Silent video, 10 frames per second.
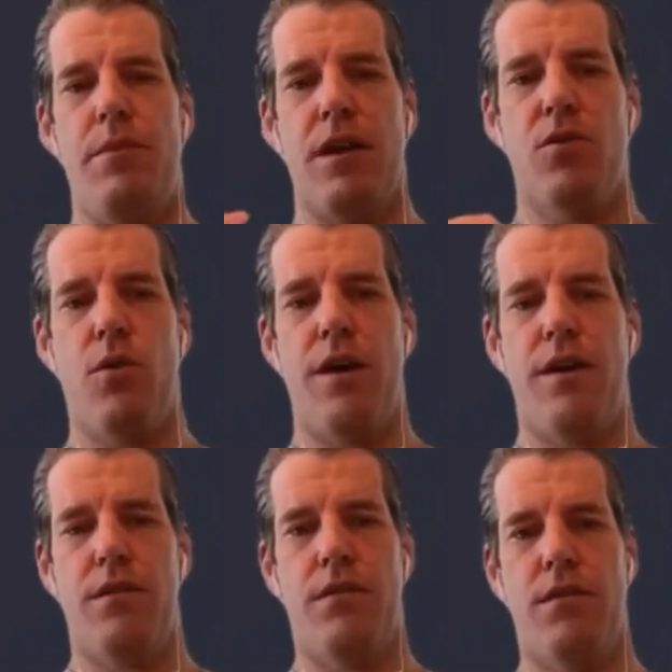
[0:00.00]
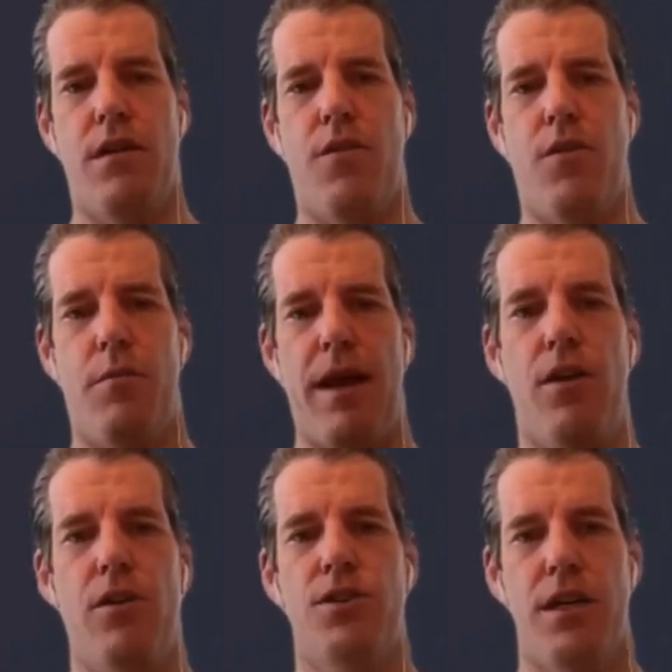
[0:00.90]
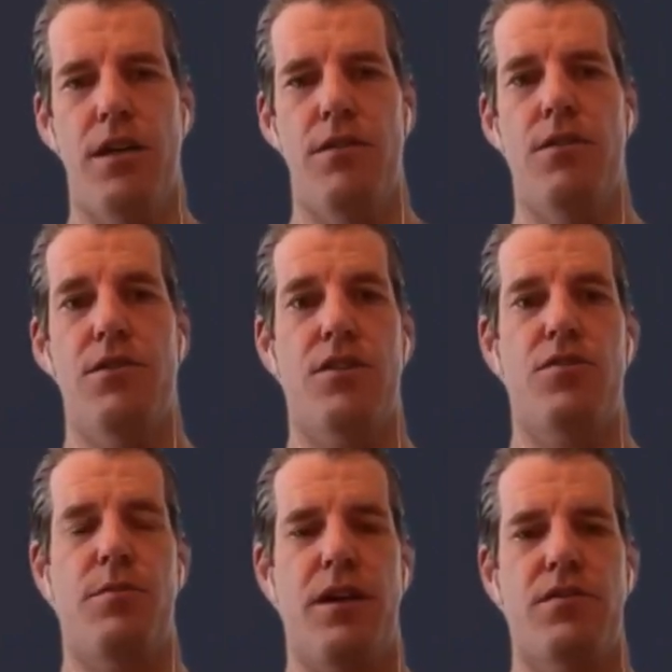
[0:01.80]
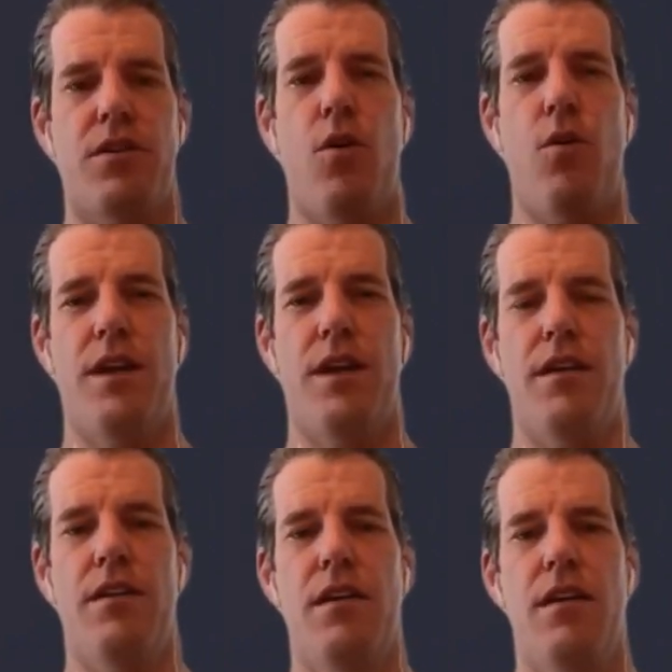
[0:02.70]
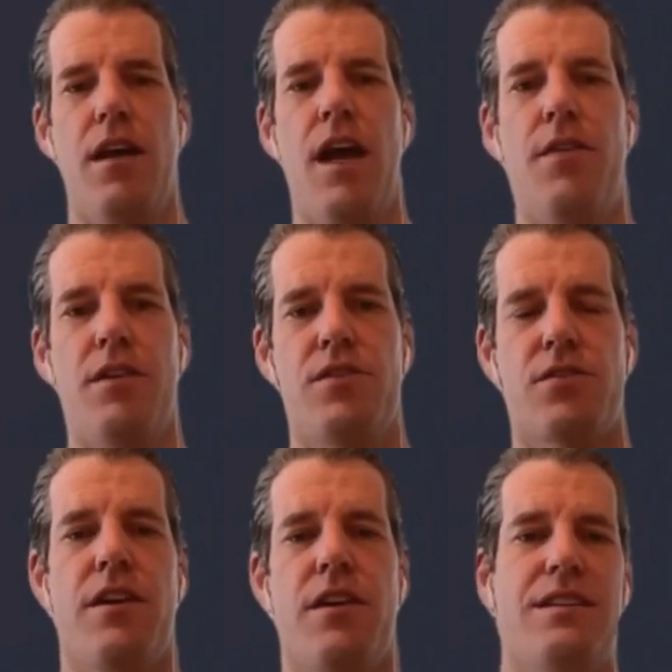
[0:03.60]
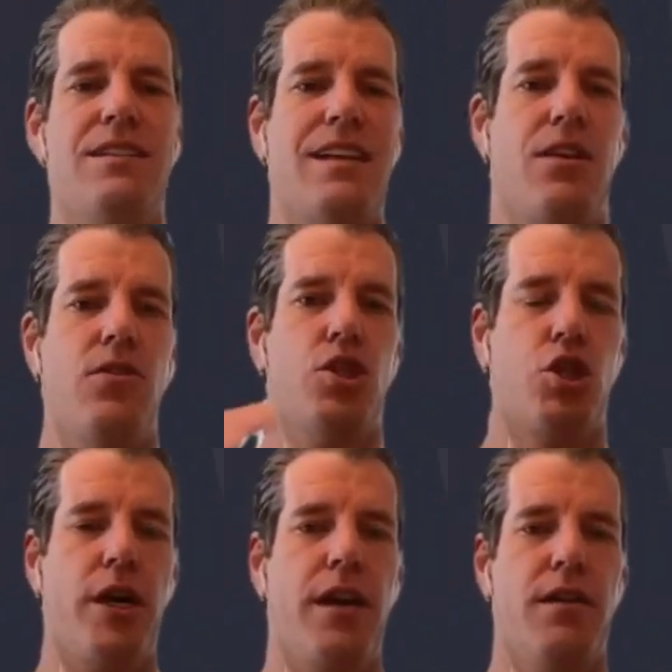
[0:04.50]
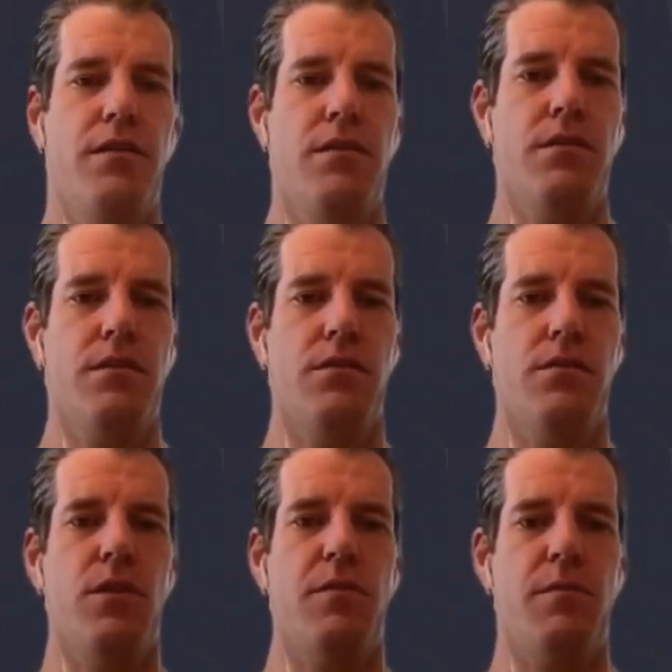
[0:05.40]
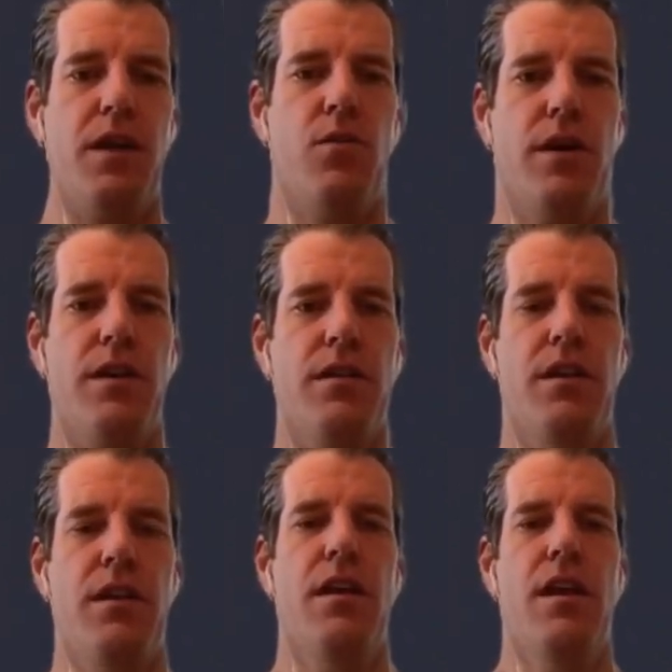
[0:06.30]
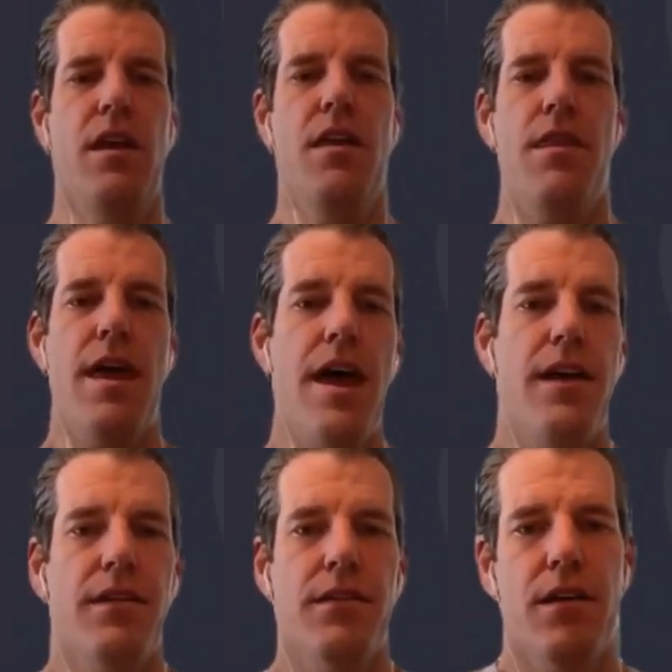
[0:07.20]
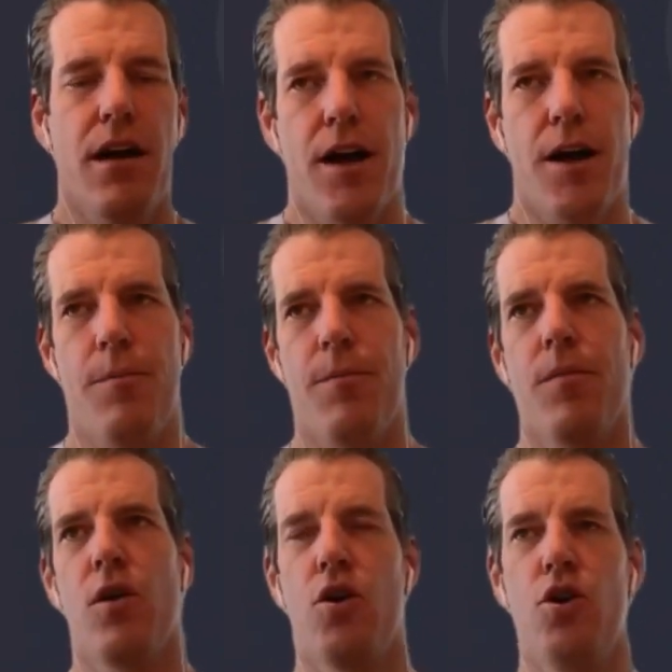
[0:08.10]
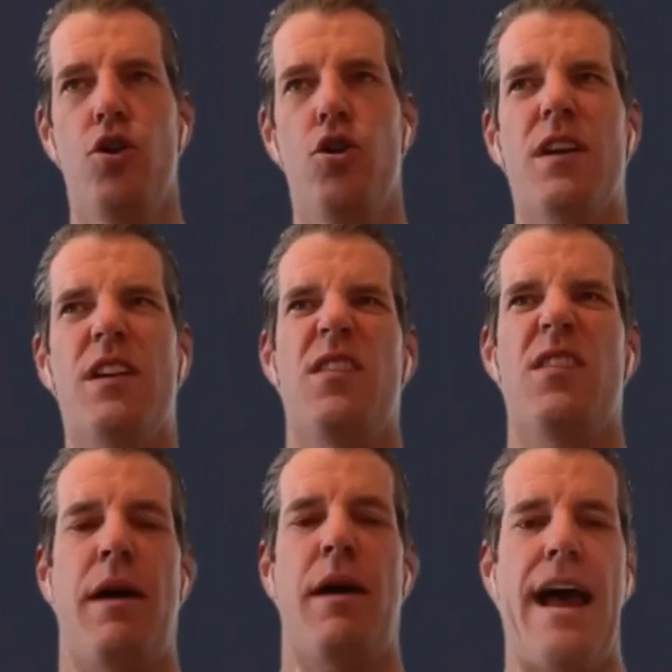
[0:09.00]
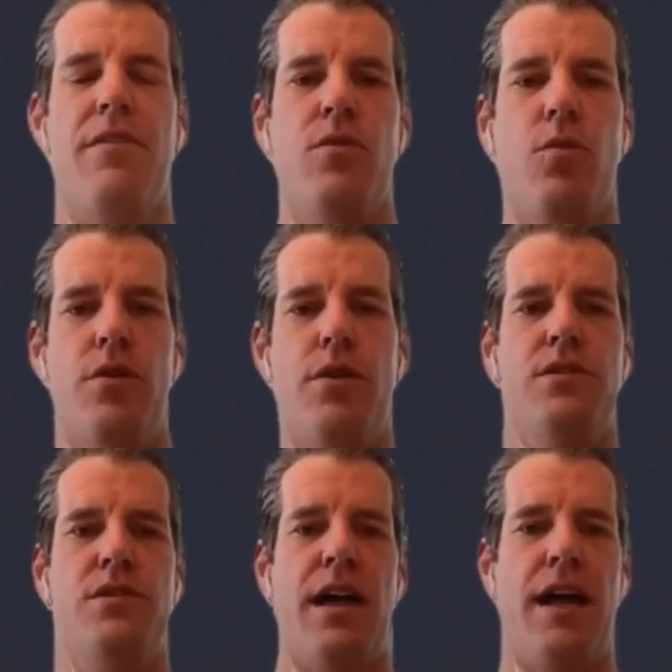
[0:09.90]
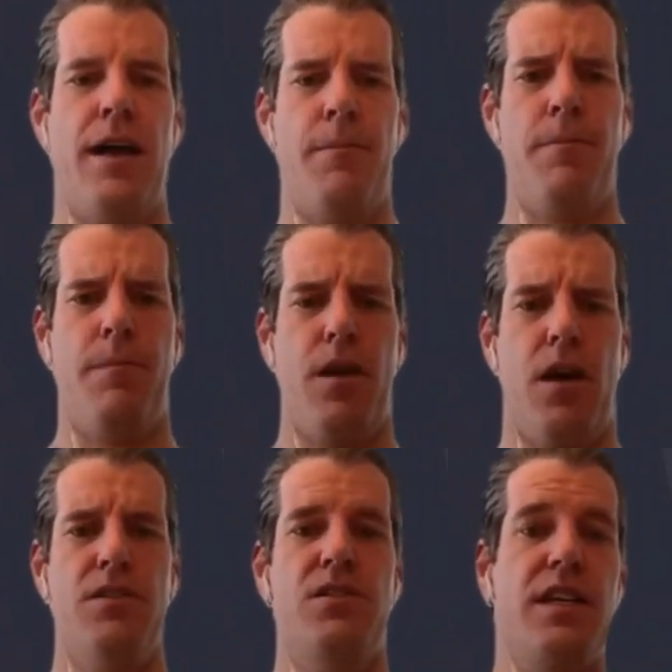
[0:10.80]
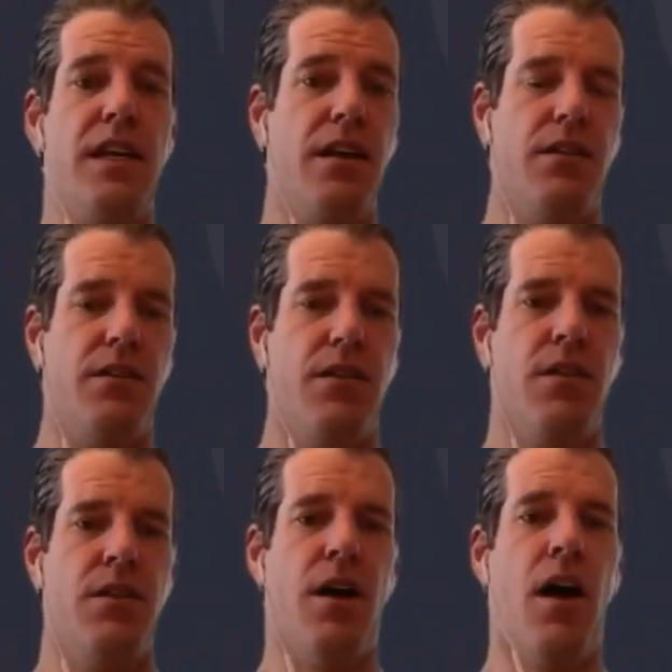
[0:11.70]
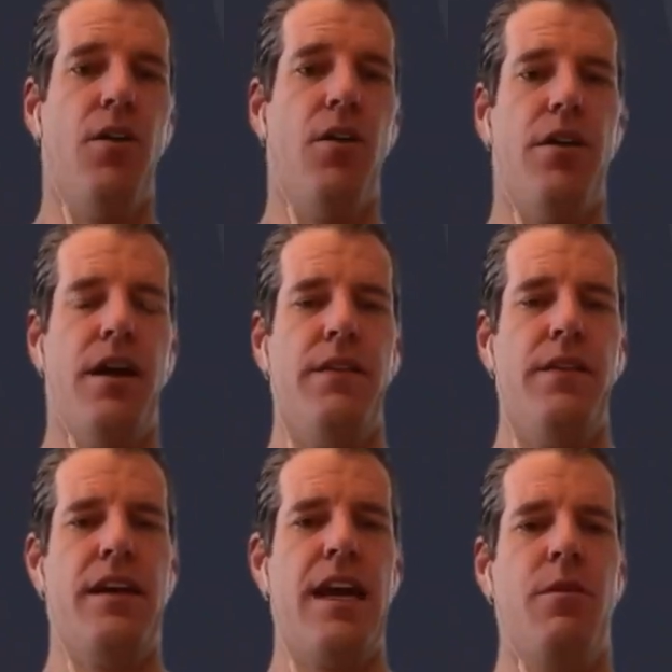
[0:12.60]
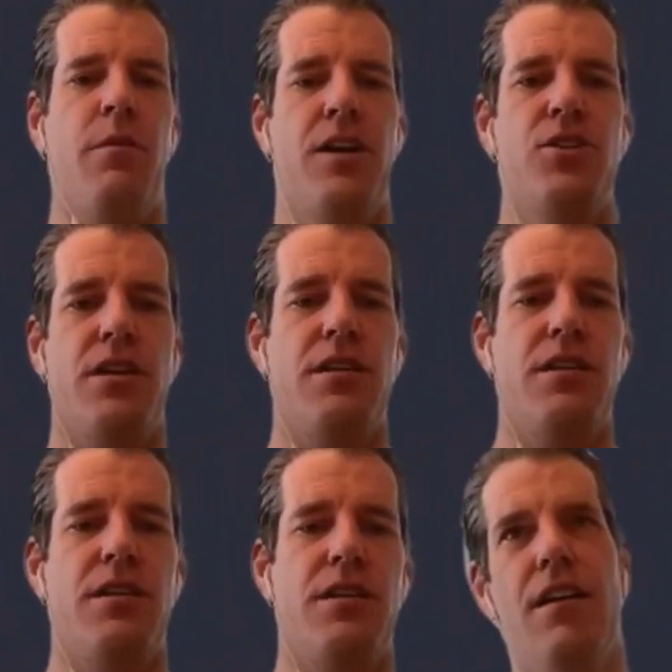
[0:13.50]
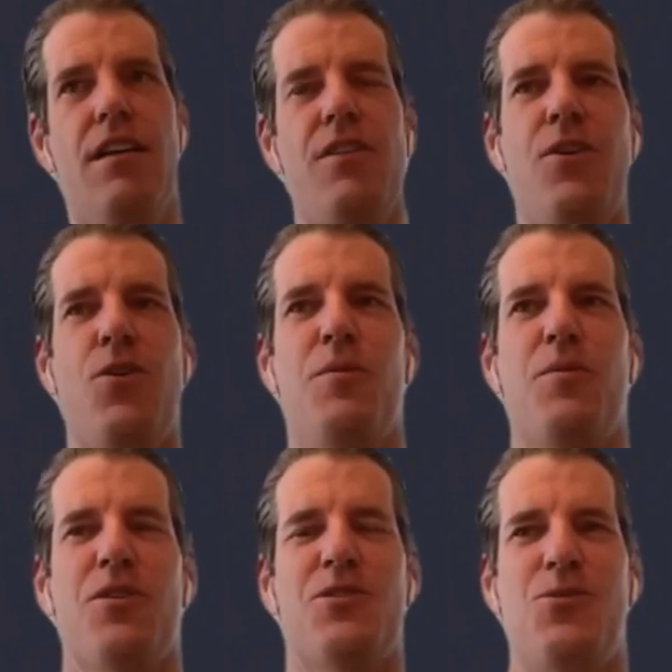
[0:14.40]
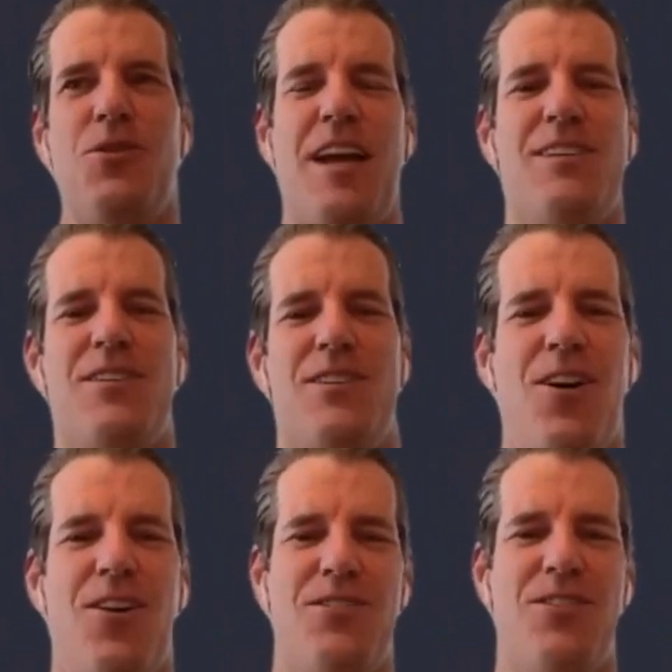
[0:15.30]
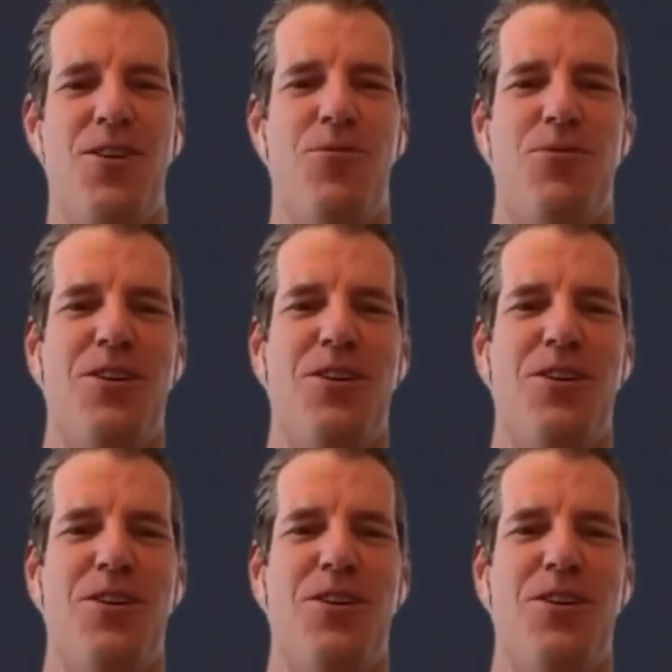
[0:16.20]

Bitcoin on their balance sheet, their central banks start holding it, and then starting to settle trade with Bitcoin, then um, you can see a path towards um, unseating the dollar. And like Cameron mentioned, the only person who likes the dollar as a global